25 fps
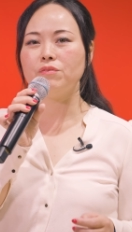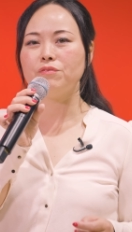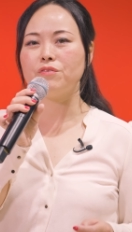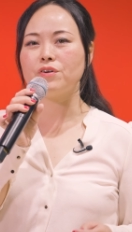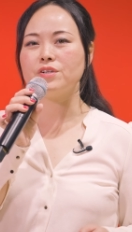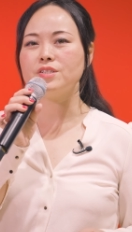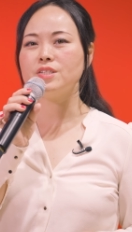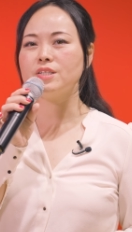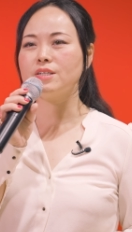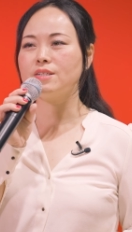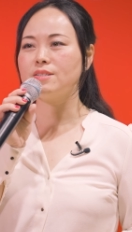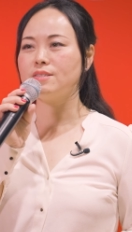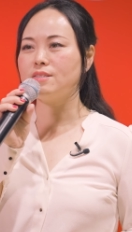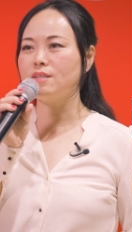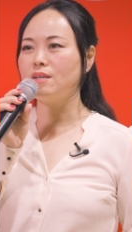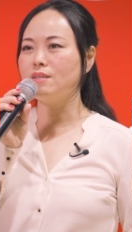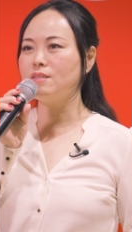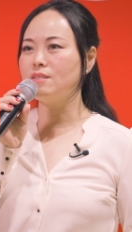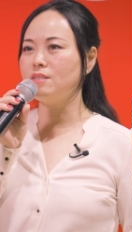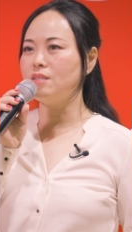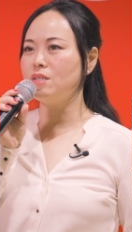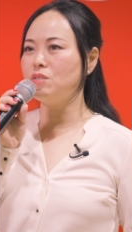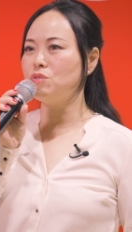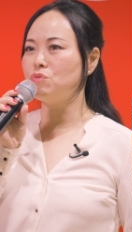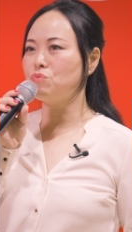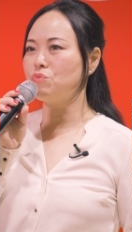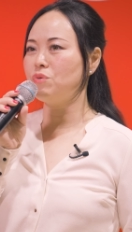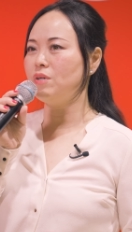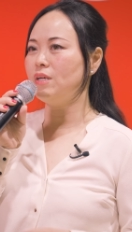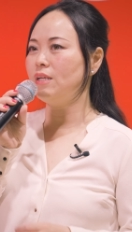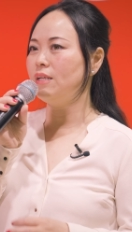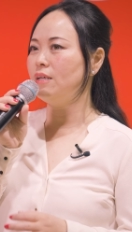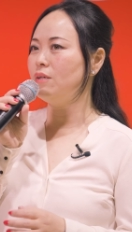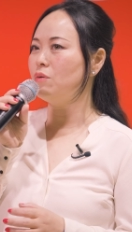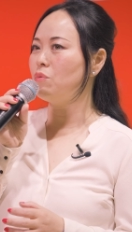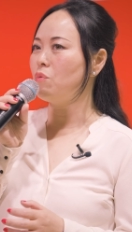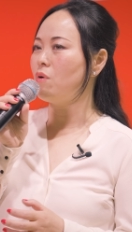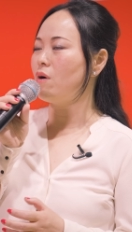Vertex S is
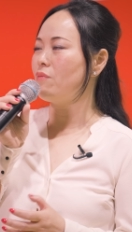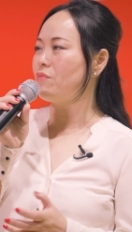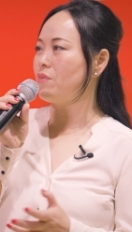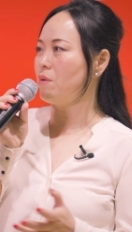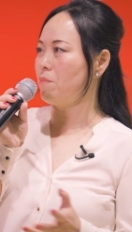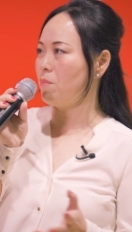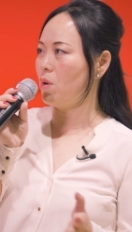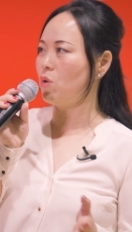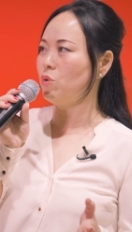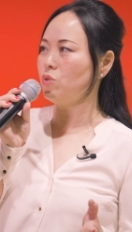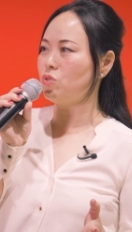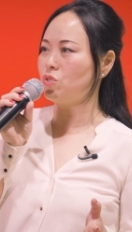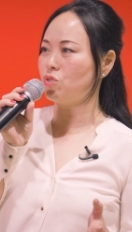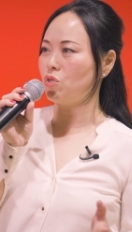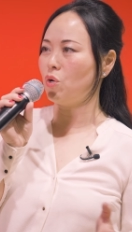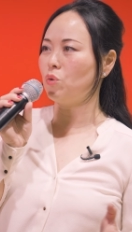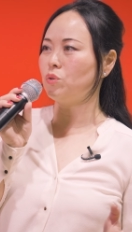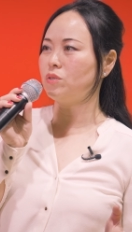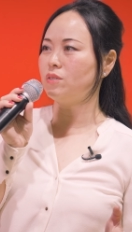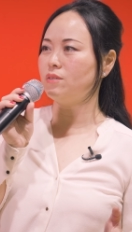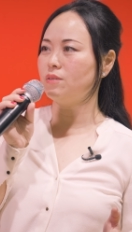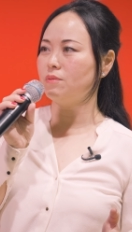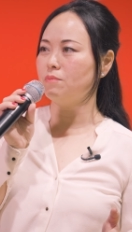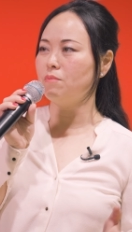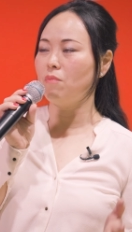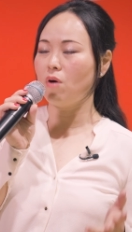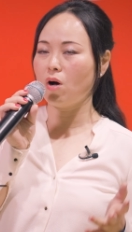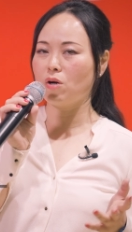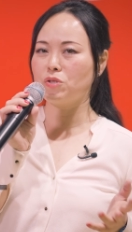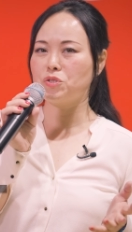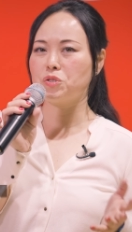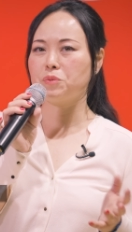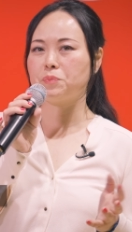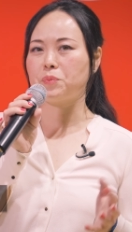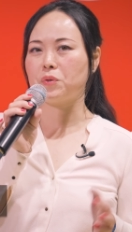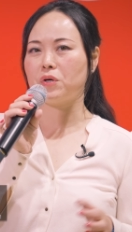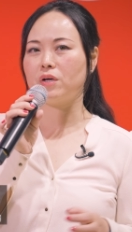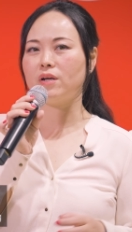really one of the most sold
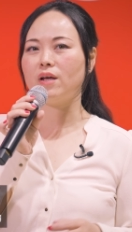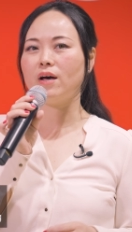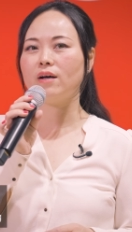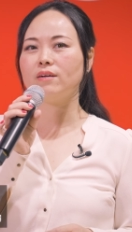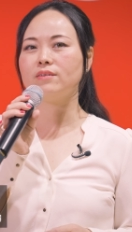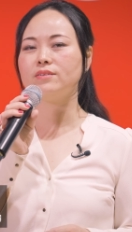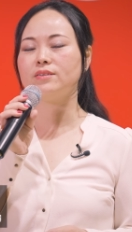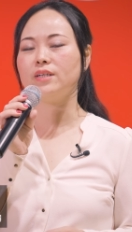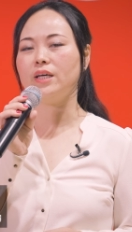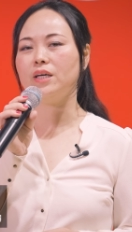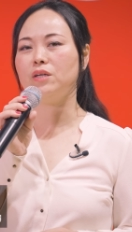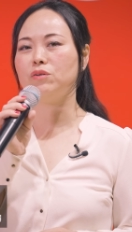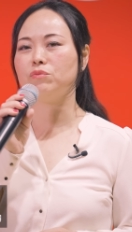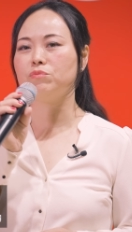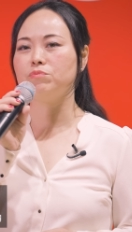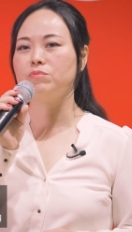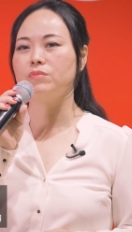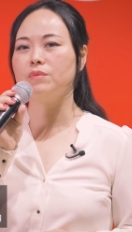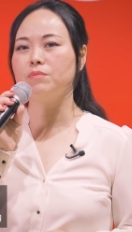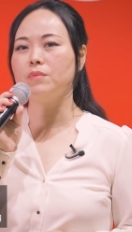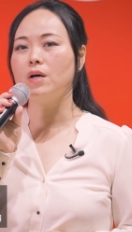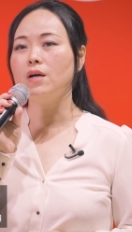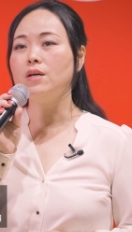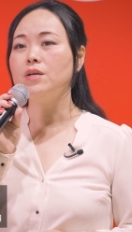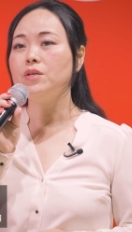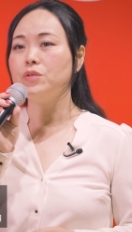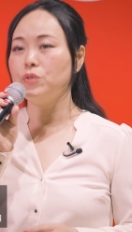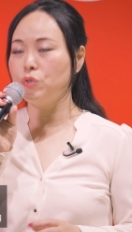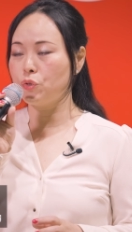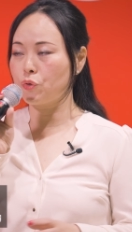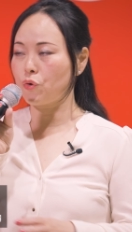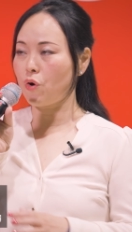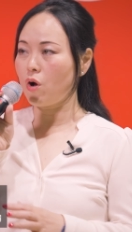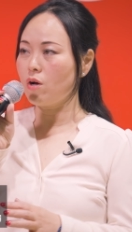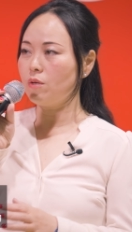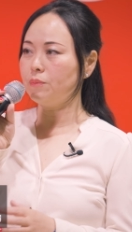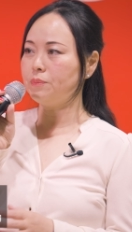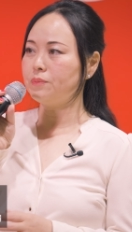module product in
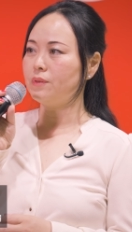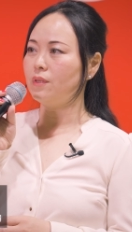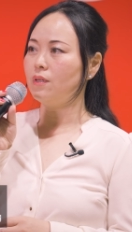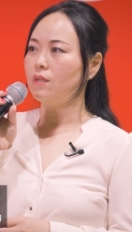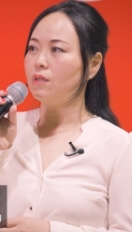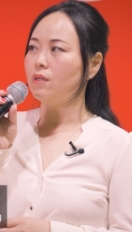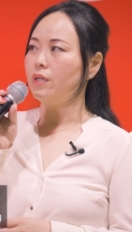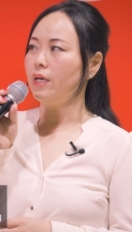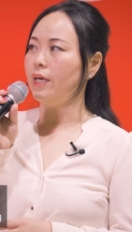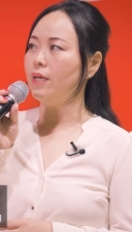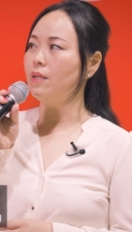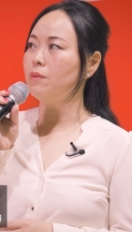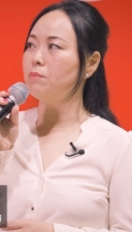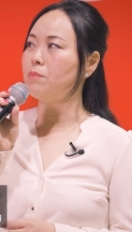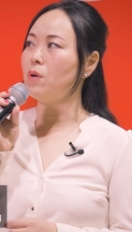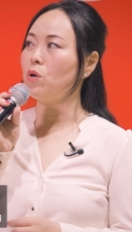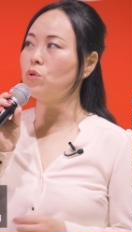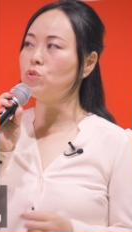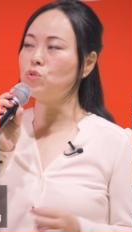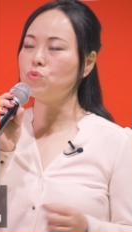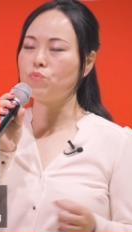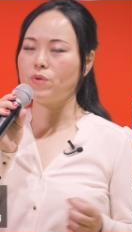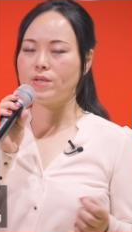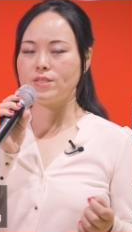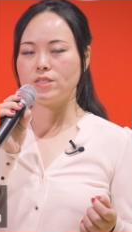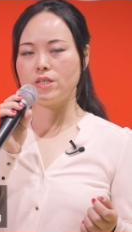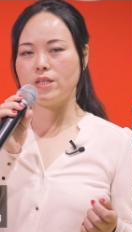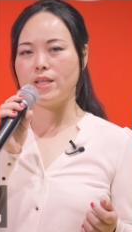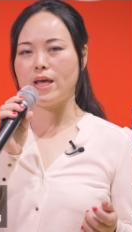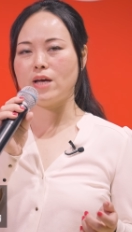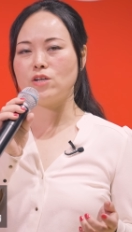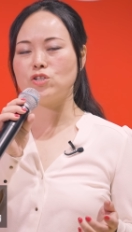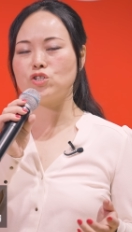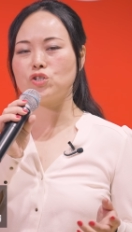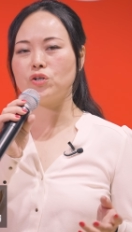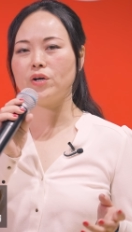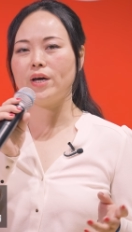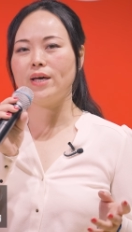Europe in both
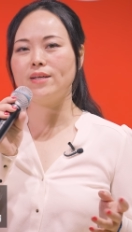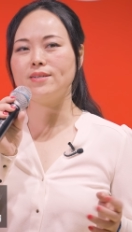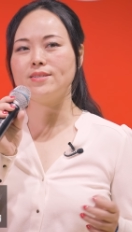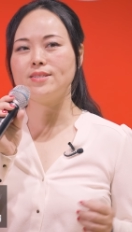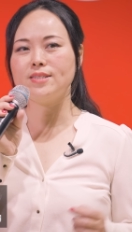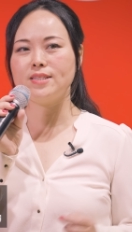residential and